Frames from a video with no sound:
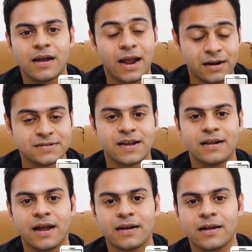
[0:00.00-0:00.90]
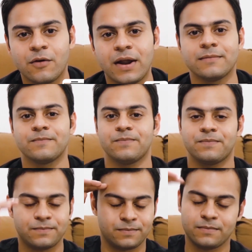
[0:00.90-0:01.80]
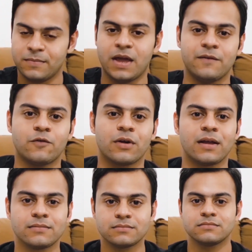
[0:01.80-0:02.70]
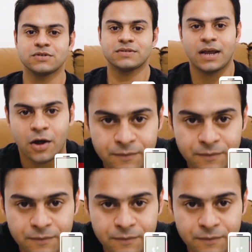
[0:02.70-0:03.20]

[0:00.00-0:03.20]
I understand that. Right. Enough talking. Sign